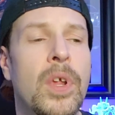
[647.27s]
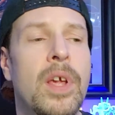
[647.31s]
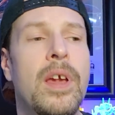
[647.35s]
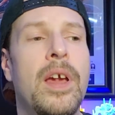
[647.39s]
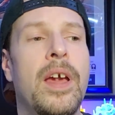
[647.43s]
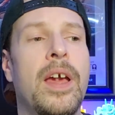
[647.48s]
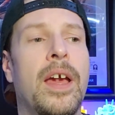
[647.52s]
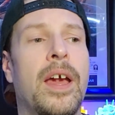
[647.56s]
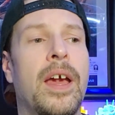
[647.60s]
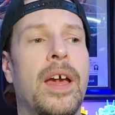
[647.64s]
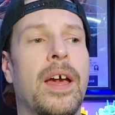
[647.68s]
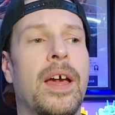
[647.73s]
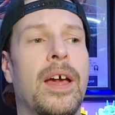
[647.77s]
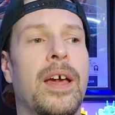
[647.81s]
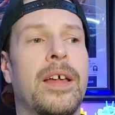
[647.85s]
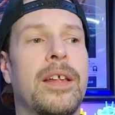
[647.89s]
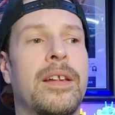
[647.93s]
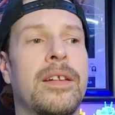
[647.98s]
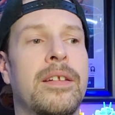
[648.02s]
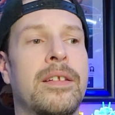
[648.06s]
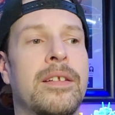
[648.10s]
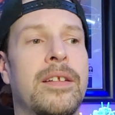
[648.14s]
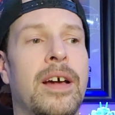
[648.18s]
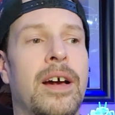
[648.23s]

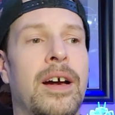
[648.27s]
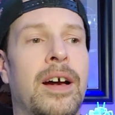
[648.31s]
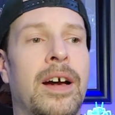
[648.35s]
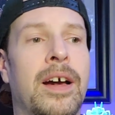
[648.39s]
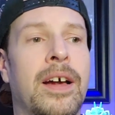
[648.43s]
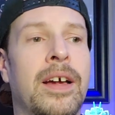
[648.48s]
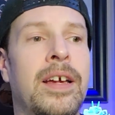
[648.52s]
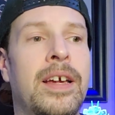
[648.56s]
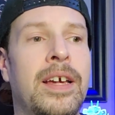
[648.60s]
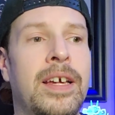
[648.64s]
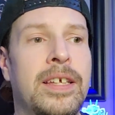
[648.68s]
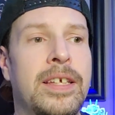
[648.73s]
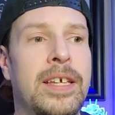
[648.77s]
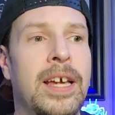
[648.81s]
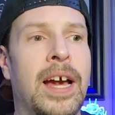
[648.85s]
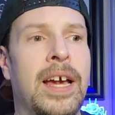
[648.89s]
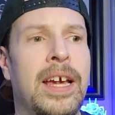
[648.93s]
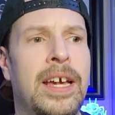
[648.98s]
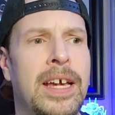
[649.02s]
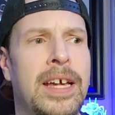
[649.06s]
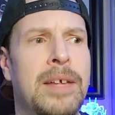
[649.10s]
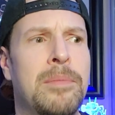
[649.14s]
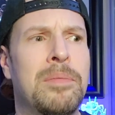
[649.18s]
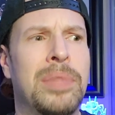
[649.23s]
And uh, yeah,
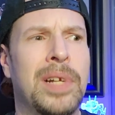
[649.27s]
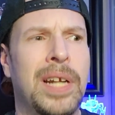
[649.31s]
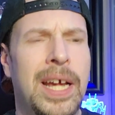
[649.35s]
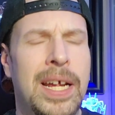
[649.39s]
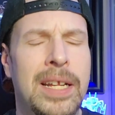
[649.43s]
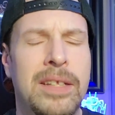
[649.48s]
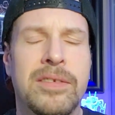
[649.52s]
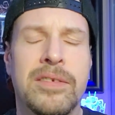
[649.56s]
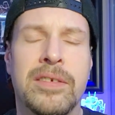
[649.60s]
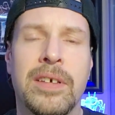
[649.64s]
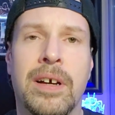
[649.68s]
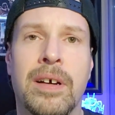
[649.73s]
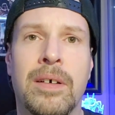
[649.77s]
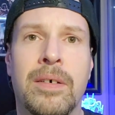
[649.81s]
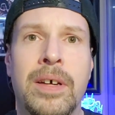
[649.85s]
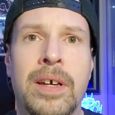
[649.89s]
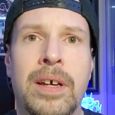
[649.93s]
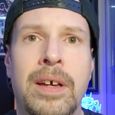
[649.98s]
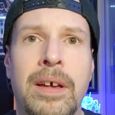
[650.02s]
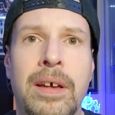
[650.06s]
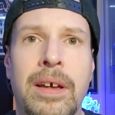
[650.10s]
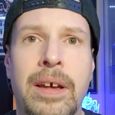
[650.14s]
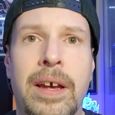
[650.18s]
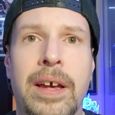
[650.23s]
it had blades though.
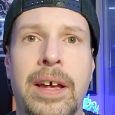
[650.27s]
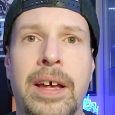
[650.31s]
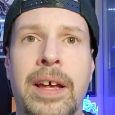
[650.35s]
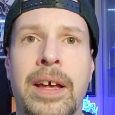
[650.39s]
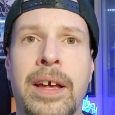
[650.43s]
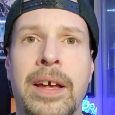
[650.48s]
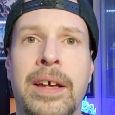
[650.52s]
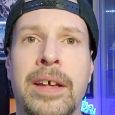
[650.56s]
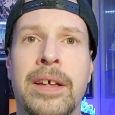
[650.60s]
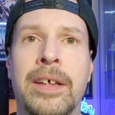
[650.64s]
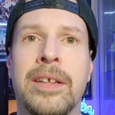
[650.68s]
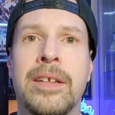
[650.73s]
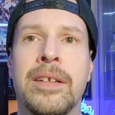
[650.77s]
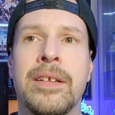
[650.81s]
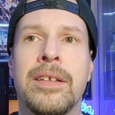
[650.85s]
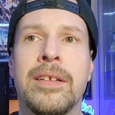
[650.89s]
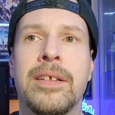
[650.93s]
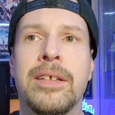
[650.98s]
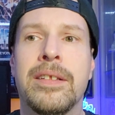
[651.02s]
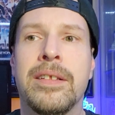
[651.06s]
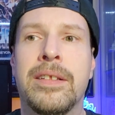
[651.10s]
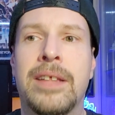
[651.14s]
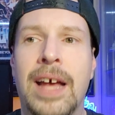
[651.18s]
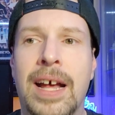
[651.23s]
And
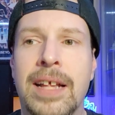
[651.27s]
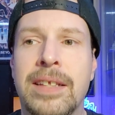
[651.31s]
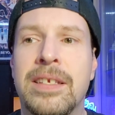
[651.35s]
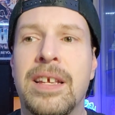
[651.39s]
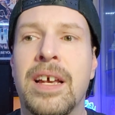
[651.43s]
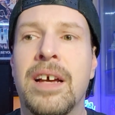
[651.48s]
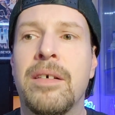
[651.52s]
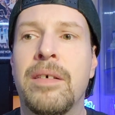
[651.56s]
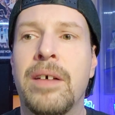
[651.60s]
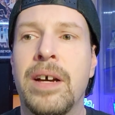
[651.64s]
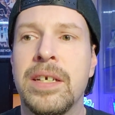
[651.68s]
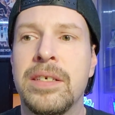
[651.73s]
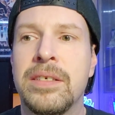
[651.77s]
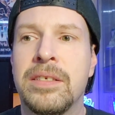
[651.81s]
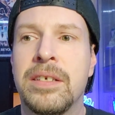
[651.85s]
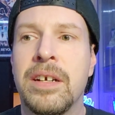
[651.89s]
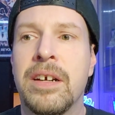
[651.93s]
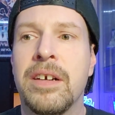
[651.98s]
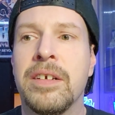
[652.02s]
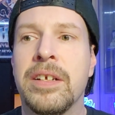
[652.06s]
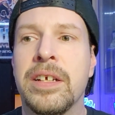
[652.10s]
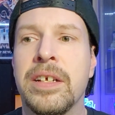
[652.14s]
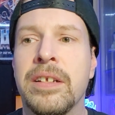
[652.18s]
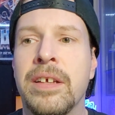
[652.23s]
that's how I
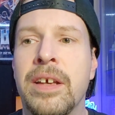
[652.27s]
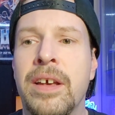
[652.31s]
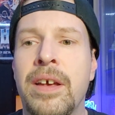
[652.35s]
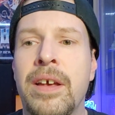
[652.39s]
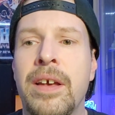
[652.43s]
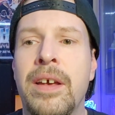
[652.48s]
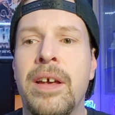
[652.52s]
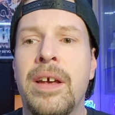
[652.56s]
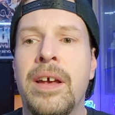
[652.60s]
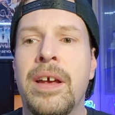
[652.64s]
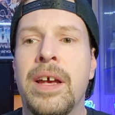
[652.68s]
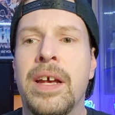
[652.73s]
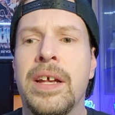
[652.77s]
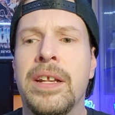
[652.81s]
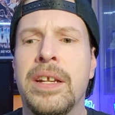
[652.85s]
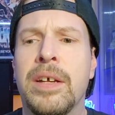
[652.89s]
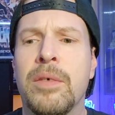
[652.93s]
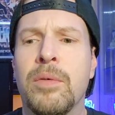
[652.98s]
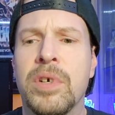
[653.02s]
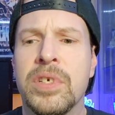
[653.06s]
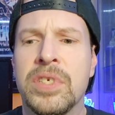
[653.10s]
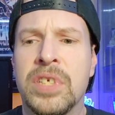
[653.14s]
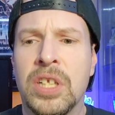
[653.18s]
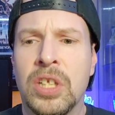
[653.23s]
started. And
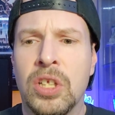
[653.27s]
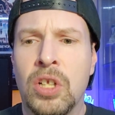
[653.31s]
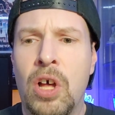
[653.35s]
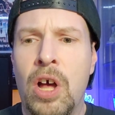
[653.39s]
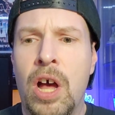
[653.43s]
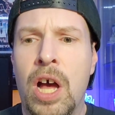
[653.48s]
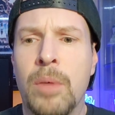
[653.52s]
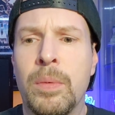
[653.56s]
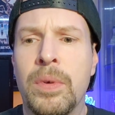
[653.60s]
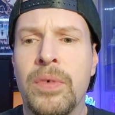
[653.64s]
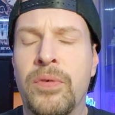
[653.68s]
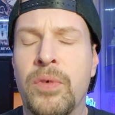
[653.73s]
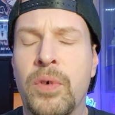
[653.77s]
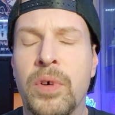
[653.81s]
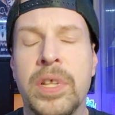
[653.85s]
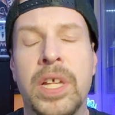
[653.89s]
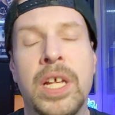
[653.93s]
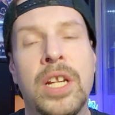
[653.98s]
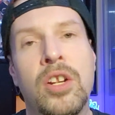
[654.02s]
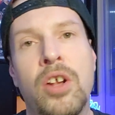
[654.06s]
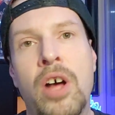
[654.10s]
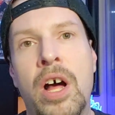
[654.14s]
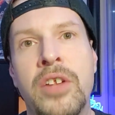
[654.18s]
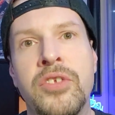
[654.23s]
it wasn't long before
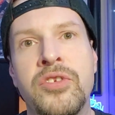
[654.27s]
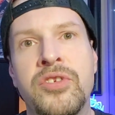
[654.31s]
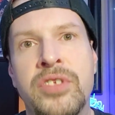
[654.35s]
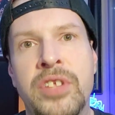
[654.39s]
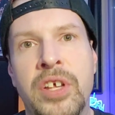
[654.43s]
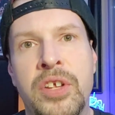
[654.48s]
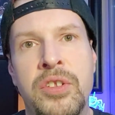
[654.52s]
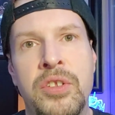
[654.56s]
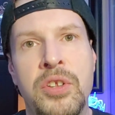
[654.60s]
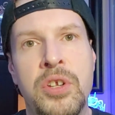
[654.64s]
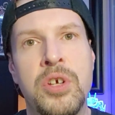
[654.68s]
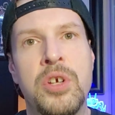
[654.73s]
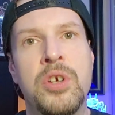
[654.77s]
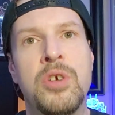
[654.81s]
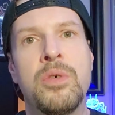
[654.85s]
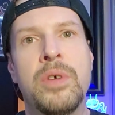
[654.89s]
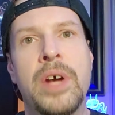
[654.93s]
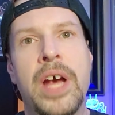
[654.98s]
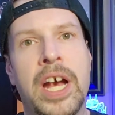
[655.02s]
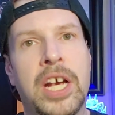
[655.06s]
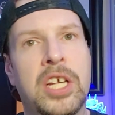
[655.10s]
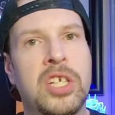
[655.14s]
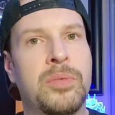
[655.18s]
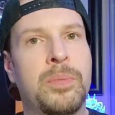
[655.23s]
they launched the new
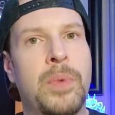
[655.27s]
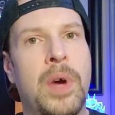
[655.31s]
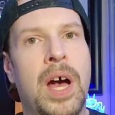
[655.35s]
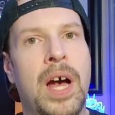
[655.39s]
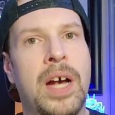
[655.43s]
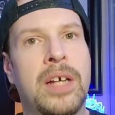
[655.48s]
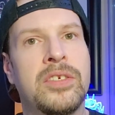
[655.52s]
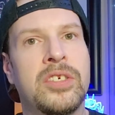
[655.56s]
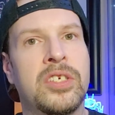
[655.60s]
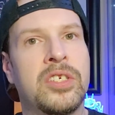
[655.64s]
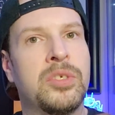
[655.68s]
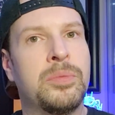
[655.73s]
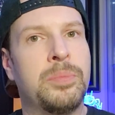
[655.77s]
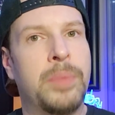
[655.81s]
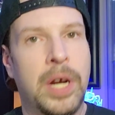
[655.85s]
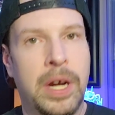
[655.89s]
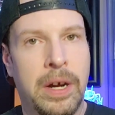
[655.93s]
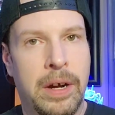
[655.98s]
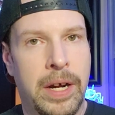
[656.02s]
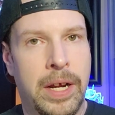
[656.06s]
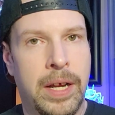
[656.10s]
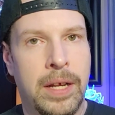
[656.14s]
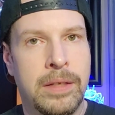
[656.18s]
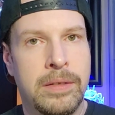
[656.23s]
Xbox
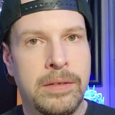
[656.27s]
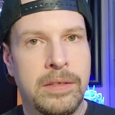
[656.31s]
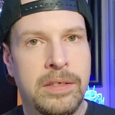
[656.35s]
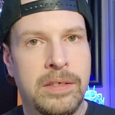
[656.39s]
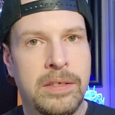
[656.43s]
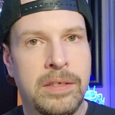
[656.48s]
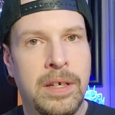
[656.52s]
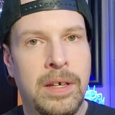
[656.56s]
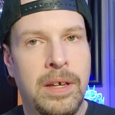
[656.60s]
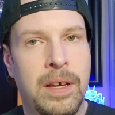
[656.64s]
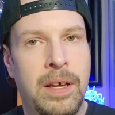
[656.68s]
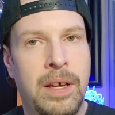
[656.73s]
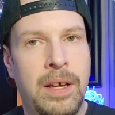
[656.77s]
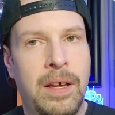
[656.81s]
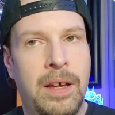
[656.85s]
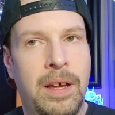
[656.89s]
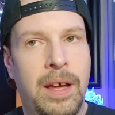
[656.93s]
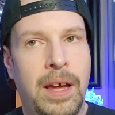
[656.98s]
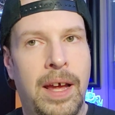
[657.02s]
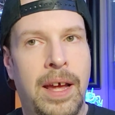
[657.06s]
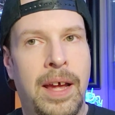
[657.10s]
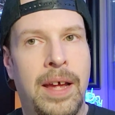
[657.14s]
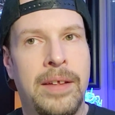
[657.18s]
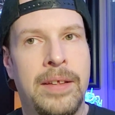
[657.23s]
experience.
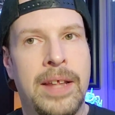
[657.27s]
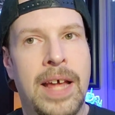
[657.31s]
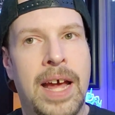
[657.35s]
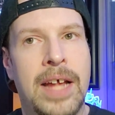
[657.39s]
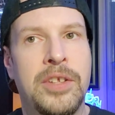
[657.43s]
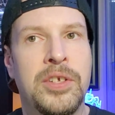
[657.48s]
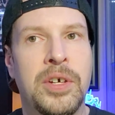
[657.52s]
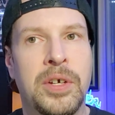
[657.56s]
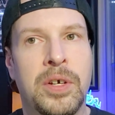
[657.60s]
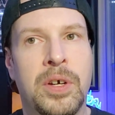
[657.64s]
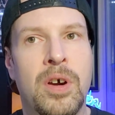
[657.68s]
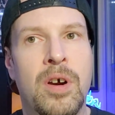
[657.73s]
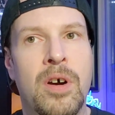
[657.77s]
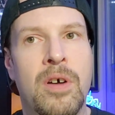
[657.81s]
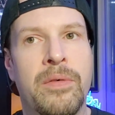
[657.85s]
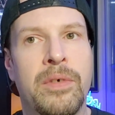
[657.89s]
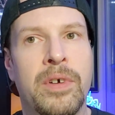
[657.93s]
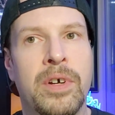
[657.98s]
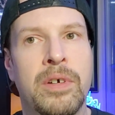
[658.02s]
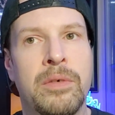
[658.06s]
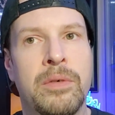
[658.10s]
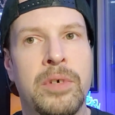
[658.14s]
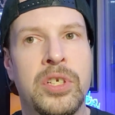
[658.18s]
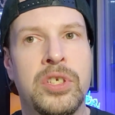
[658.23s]
And that took
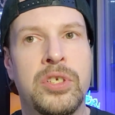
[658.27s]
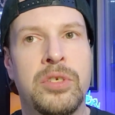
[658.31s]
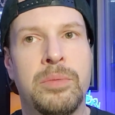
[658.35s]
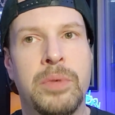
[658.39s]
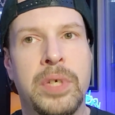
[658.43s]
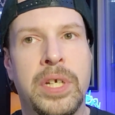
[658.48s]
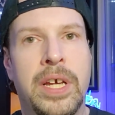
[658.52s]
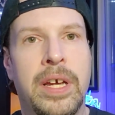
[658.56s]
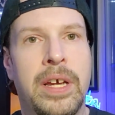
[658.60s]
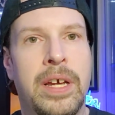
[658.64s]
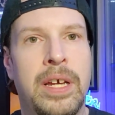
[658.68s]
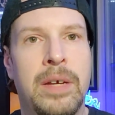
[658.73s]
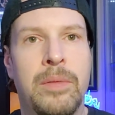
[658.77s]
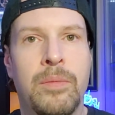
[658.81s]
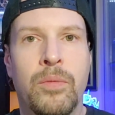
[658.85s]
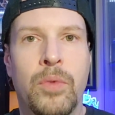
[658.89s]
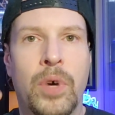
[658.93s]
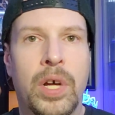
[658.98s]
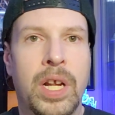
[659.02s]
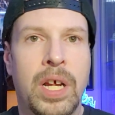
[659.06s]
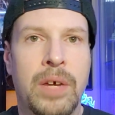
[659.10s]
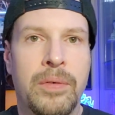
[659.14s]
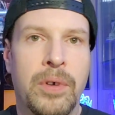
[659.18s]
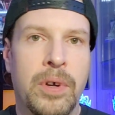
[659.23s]
over, which became
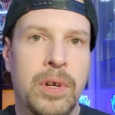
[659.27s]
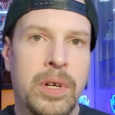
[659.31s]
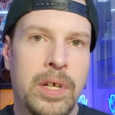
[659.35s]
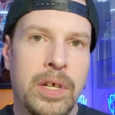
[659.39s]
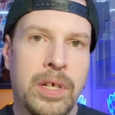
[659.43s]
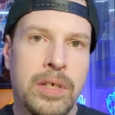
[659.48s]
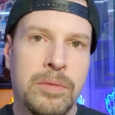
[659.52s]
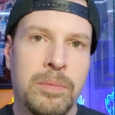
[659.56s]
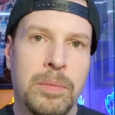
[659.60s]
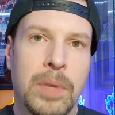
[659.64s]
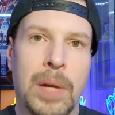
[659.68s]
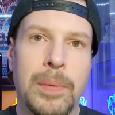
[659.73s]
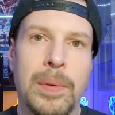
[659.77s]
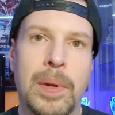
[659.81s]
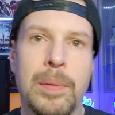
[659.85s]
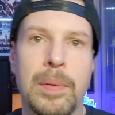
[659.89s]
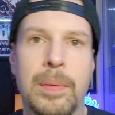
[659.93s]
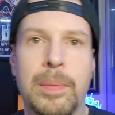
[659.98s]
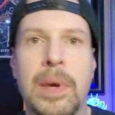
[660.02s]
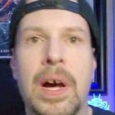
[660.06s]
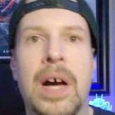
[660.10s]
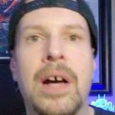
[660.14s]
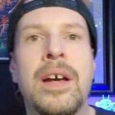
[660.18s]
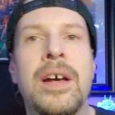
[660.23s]
whatever it is, blah, blah,
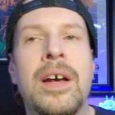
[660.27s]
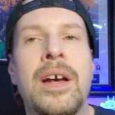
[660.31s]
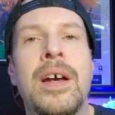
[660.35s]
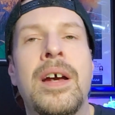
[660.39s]
blah, blah.